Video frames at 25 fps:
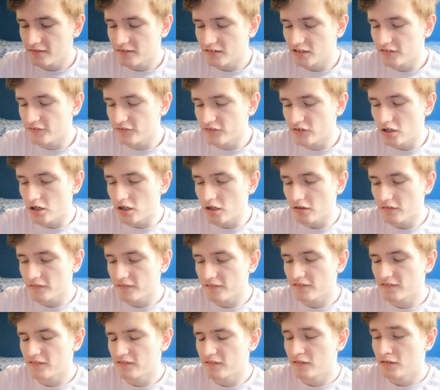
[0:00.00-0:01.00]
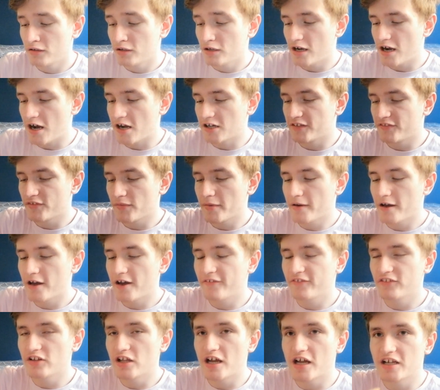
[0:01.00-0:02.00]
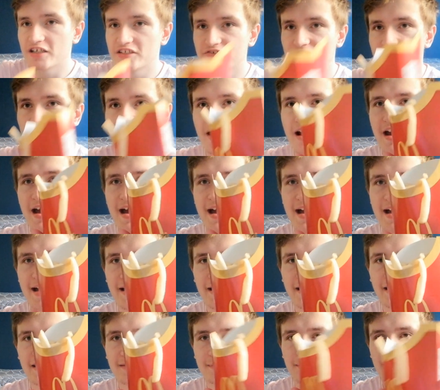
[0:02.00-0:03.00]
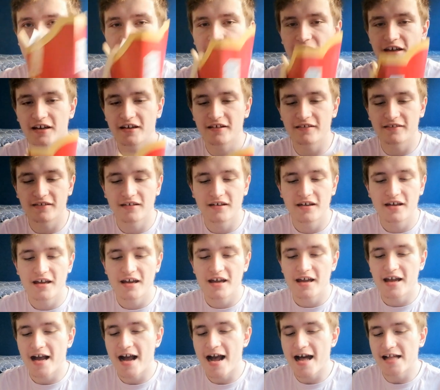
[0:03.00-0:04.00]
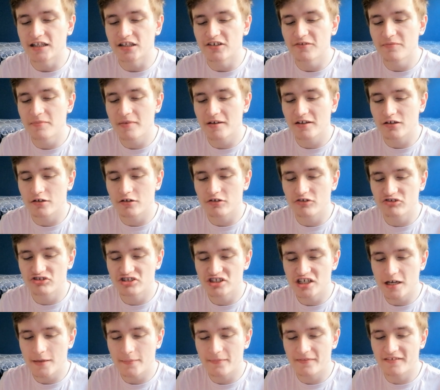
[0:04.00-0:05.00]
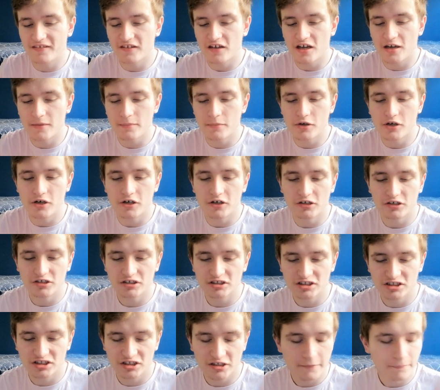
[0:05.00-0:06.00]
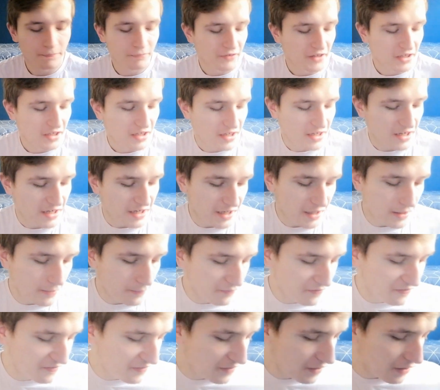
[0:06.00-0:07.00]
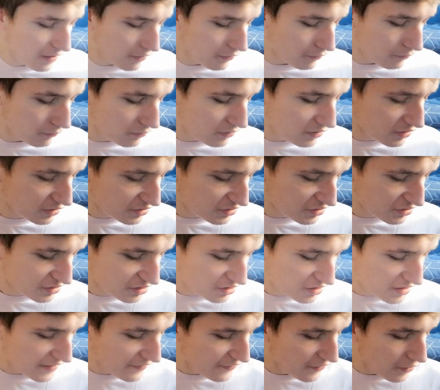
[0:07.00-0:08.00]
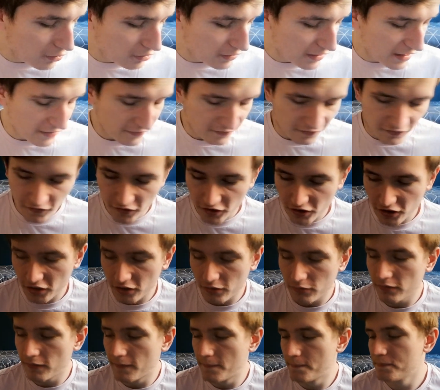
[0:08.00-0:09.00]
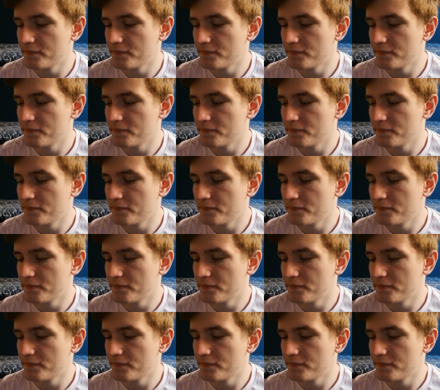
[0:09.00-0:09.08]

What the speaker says: and I've got another pair of large fries because I love McDonald's chips so much. So I thought I'll get two.